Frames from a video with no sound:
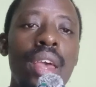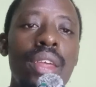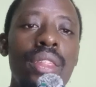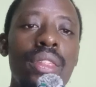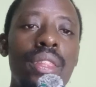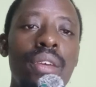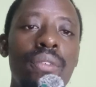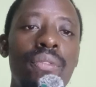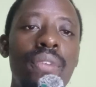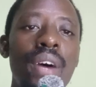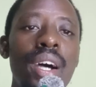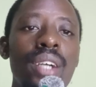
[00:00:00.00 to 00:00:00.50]

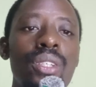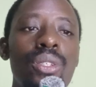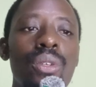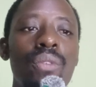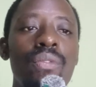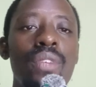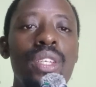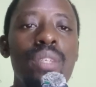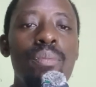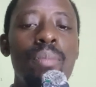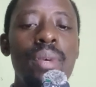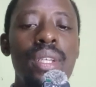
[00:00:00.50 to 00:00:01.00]
the facts of
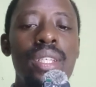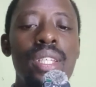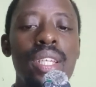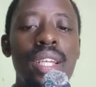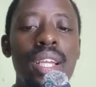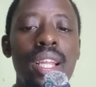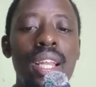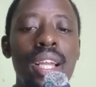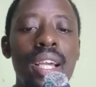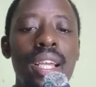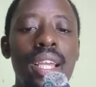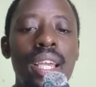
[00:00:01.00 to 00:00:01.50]
this
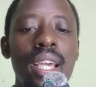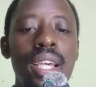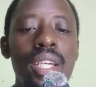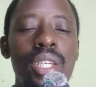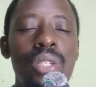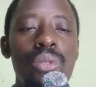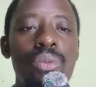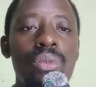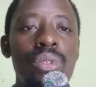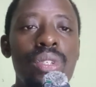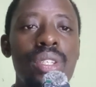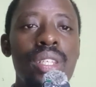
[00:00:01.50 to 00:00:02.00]
particular
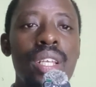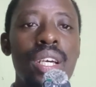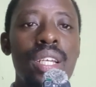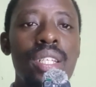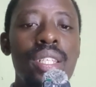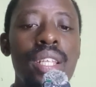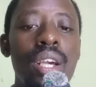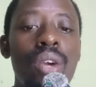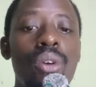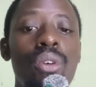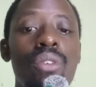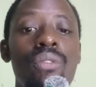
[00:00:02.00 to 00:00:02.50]
case was
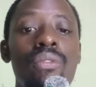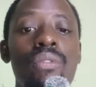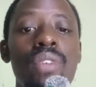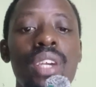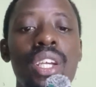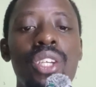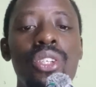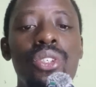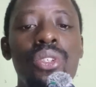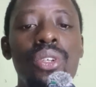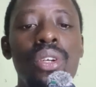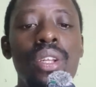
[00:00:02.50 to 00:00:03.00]
that the
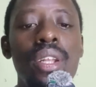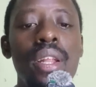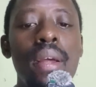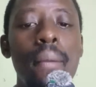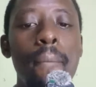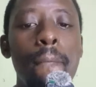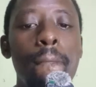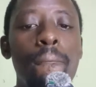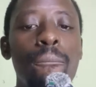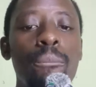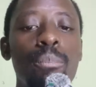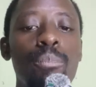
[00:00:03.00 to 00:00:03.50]

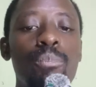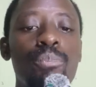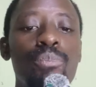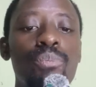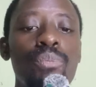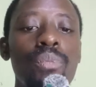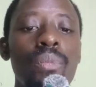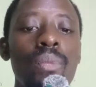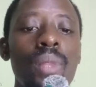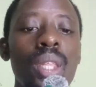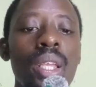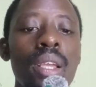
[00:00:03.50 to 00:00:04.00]
conviction
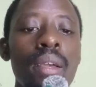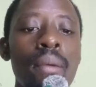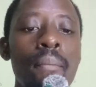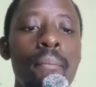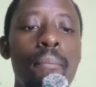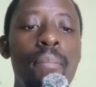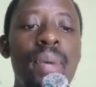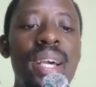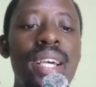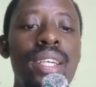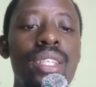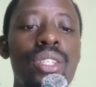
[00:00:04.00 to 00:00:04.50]

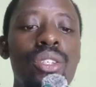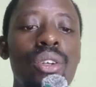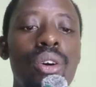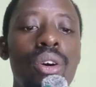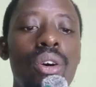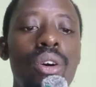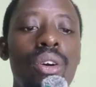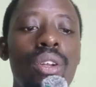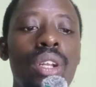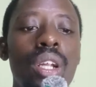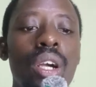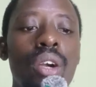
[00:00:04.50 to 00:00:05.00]
based
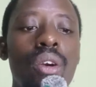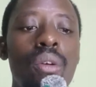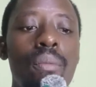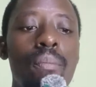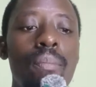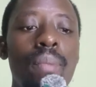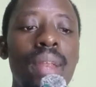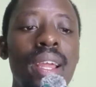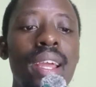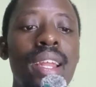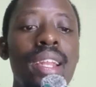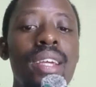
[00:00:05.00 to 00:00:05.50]
on
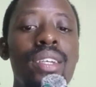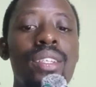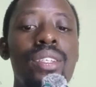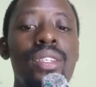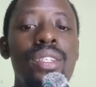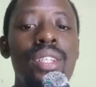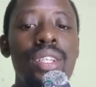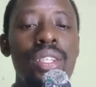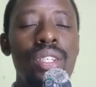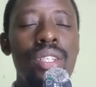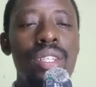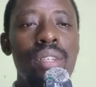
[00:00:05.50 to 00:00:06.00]
complainant's
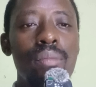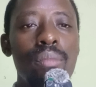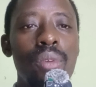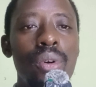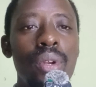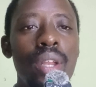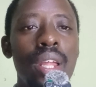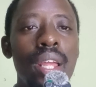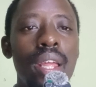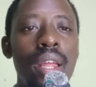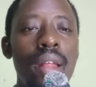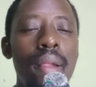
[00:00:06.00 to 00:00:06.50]

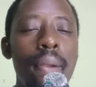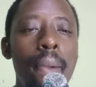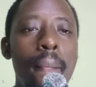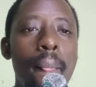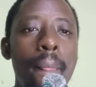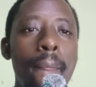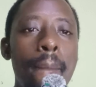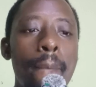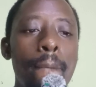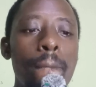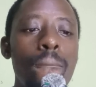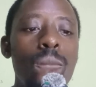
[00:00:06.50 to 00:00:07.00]
testimony
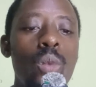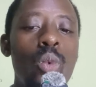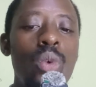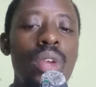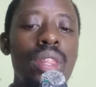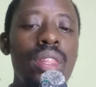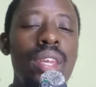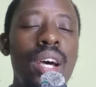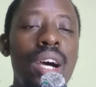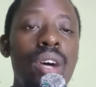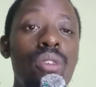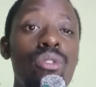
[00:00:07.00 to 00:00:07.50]

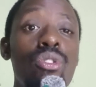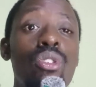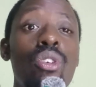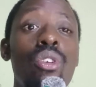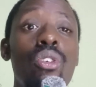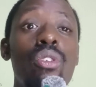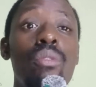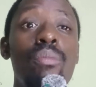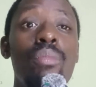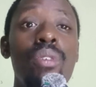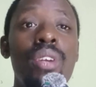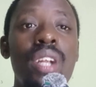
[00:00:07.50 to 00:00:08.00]
without
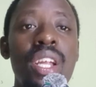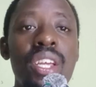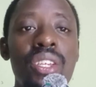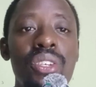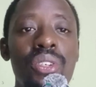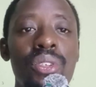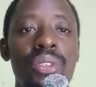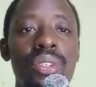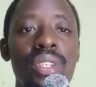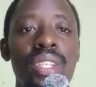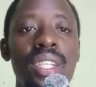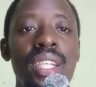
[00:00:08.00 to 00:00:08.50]

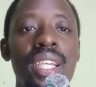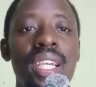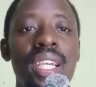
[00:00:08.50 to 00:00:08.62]
corroboration.